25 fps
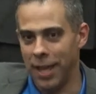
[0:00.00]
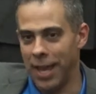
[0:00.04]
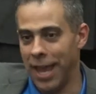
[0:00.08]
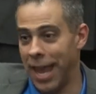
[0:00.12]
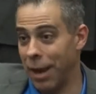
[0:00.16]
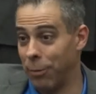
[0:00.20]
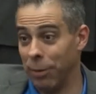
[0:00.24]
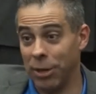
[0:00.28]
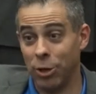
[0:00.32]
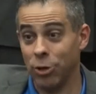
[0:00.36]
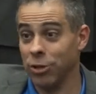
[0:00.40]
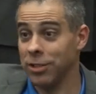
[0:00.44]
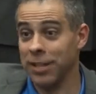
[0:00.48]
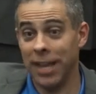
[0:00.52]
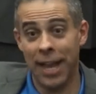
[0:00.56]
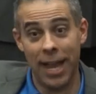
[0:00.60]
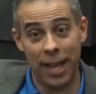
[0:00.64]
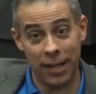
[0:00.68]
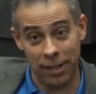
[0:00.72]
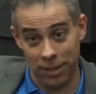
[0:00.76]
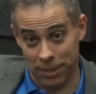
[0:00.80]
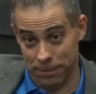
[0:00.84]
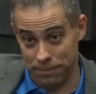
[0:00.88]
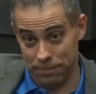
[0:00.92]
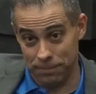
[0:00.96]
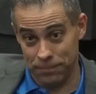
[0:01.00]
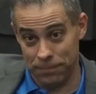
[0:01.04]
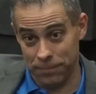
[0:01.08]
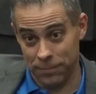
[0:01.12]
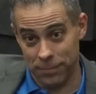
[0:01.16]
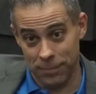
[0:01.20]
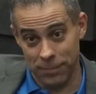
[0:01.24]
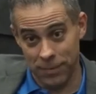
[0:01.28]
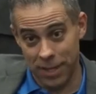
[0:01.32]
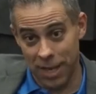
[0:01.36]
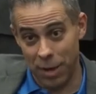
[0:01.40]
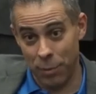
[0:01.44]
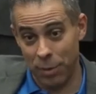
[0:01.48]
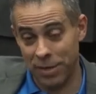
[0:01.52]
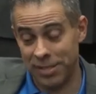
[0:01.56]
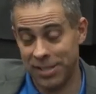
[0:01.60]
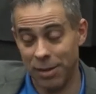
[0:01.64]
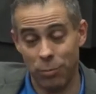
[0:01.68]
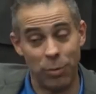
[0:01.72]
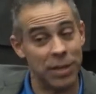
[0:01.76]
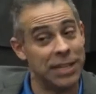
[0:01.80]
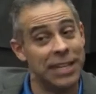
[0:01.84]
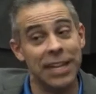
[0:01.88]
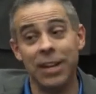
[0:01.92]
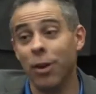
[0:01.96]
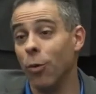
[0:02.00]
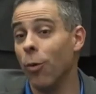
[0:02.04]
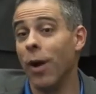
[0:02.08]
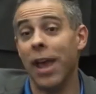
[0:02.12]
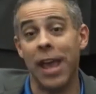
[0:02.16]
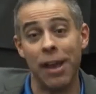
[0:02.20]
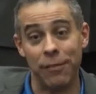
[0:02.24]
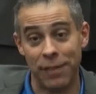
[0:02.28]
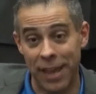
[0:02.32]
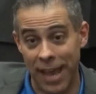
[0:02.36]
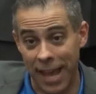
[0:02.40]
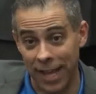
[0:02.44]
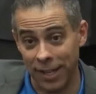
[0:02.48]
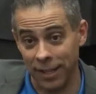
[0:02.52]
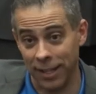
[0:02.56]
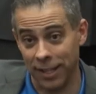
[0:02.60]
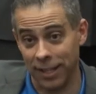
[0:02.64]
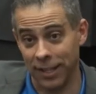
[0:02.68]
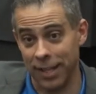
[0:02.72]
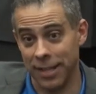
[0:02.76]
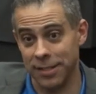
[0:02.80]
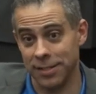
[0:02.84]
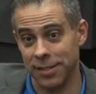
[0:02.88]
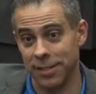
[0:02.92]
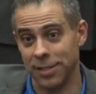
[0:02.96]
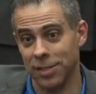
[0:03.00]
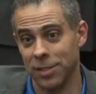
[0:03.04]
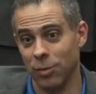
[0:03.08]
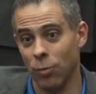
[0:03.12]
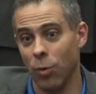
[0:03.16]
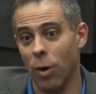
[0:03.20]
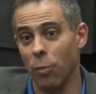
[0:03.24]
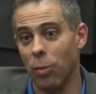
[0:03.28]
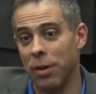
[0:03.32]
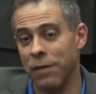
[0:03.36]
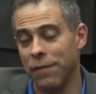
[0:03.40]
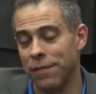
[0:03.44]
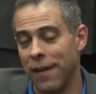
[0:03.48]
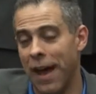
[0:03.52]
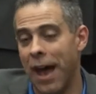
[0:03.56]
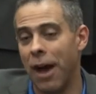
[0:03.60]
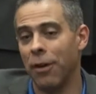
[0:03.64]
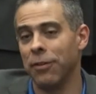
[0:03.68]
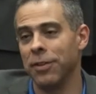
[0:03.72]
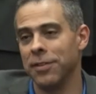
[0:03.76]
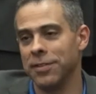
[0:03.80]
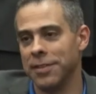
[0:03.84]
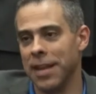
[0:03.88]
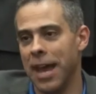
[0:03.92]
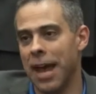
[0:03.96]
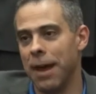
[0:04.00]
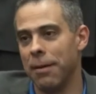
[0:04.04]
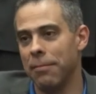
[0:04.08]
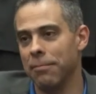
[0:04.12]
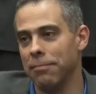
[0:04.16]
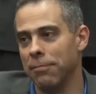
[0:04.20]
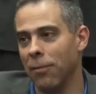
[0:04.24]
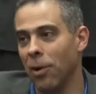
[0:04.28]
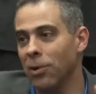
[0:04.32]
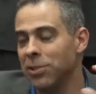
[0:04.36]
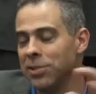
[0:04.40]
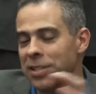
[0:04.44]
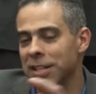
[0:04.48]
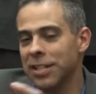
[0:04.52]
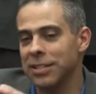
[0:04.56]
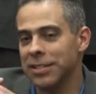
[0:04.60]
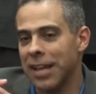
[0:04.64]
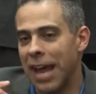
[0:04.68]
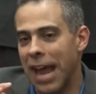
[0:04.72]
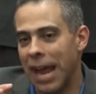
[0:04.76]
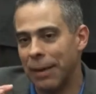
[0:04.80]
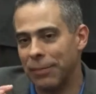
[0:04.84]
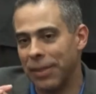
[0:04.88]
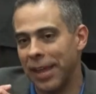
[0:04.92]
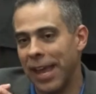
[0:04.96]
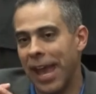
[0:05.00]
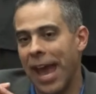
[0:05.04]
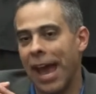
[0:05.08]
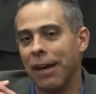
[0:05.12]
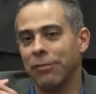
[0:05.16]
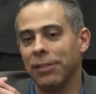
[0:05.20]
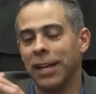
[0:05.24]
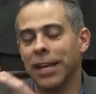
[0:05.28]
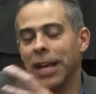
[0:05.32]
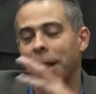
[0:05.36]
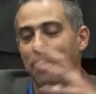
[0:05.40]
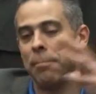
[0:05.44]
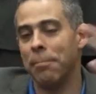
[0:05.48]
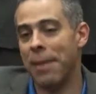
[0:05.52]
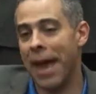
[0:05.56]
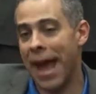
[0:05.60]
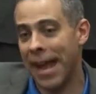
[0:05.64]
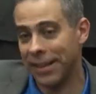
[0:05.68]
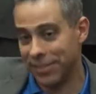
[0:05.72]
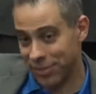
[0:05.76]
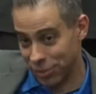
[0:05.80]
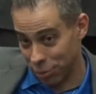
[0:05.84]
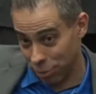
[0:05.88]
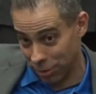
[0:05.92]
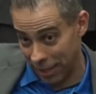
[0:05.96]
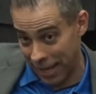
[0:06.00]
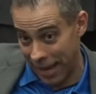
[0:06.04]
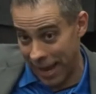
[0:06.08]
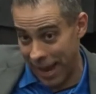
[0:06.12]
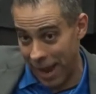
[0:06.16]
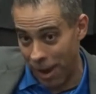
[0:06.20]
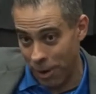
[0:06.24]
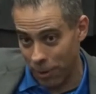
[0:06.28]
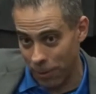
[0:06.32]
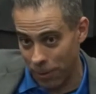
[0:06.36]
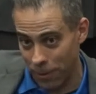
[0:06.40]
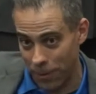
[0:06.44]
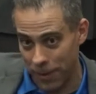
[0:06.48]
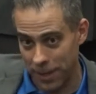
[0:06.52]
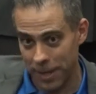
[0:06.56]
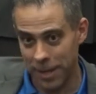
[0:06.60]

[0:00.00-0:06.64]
and we couldn't handle them. And we said, we need a way of handling this. And so what we found is that most of the time they have like a master layout,